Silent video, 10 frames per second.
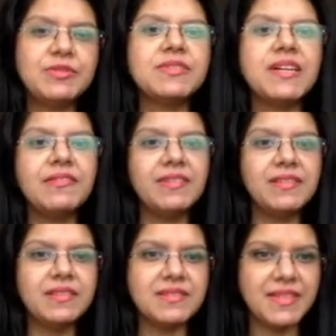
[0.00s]
travel
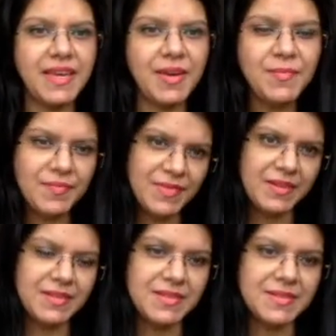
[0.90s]
the same
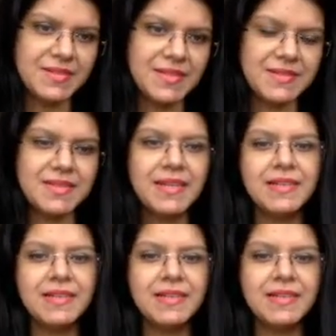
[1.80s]
distance.